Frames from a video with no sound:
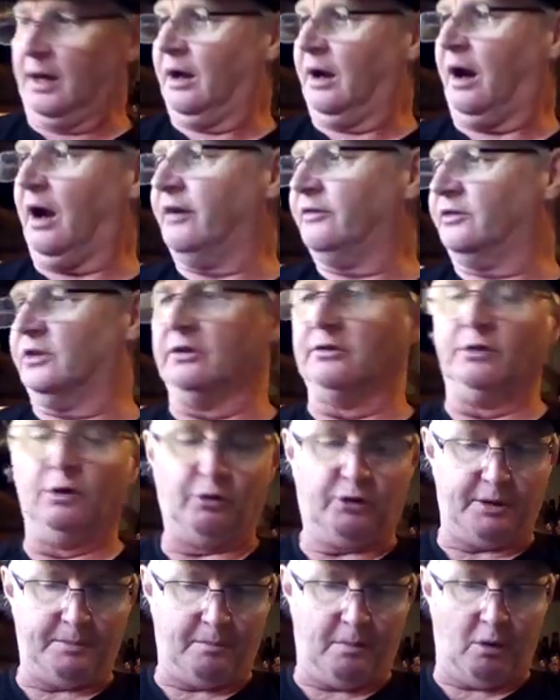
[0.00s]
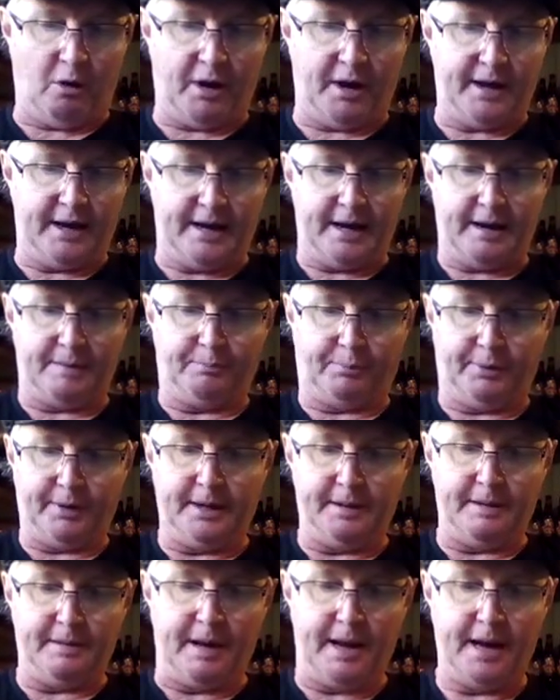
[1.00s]
I didn't look at my
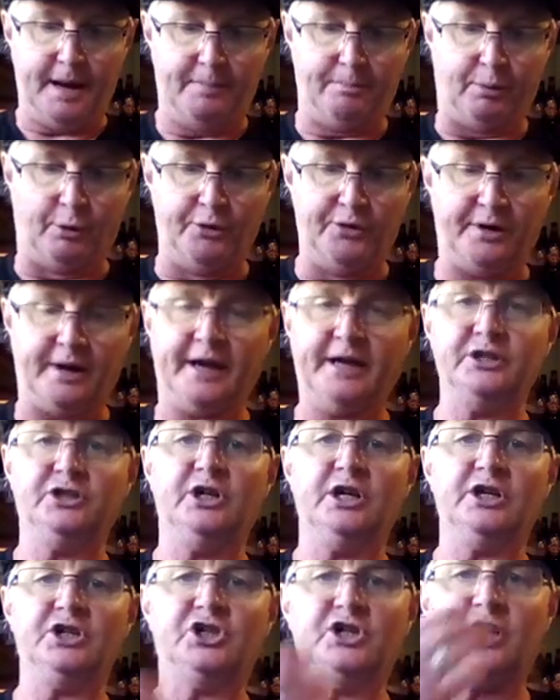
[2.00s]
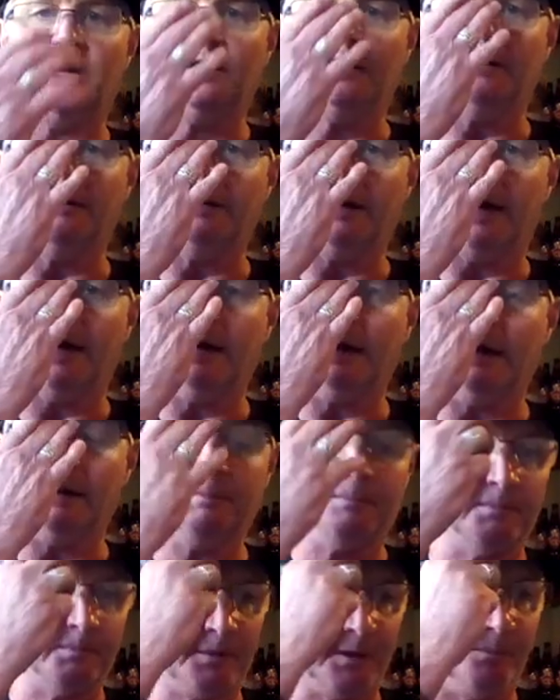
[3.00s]
pre-brew day check sheet
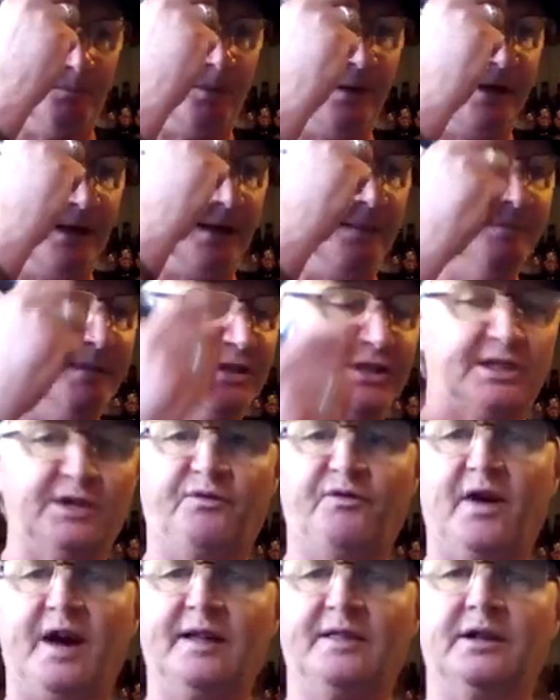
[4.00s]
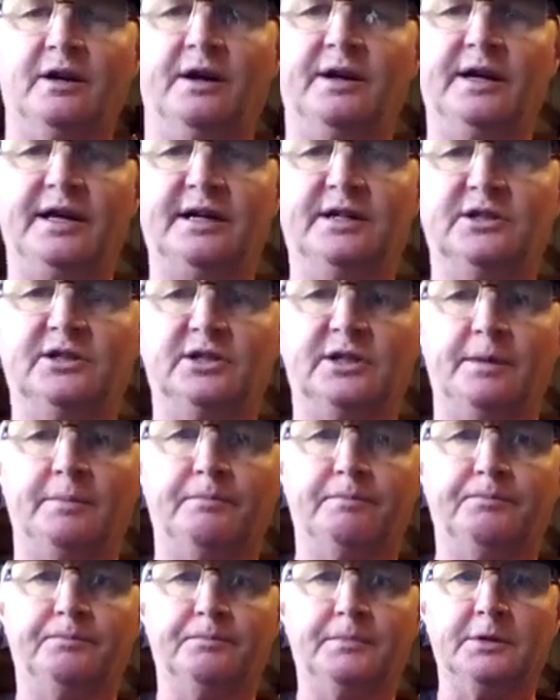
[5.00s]
and completely missed the fact that I needed
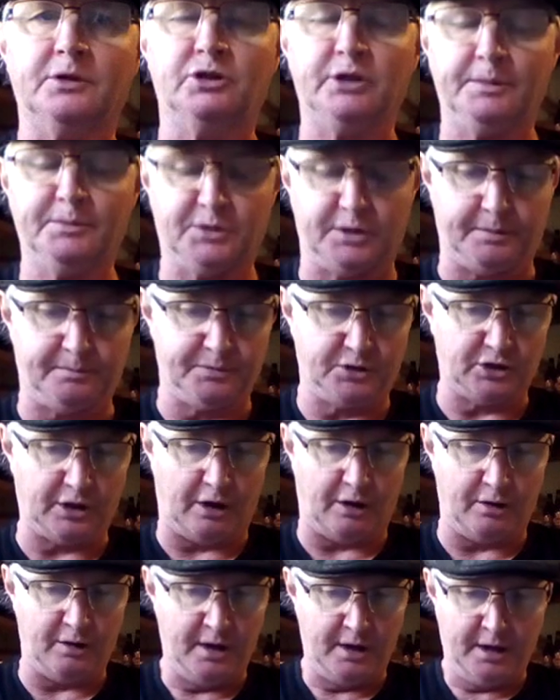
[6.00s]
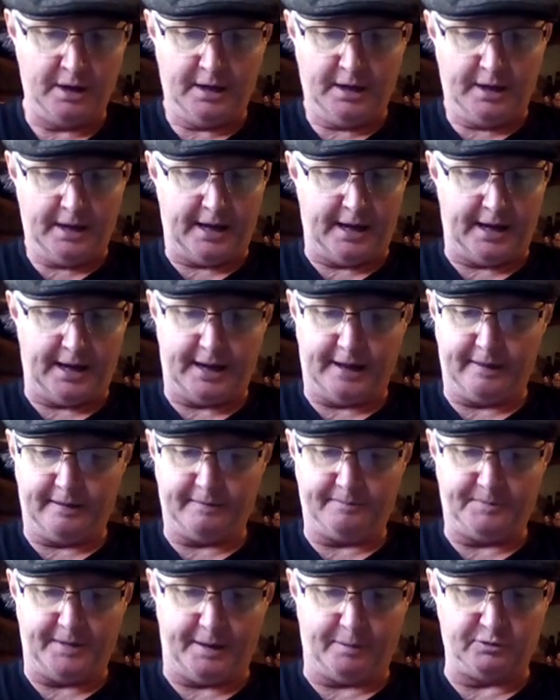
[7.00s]
some gypsum. So
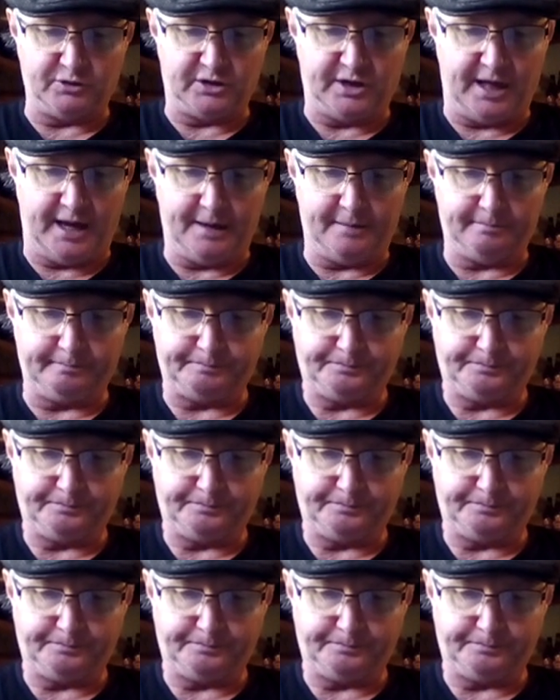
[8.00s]
that was that.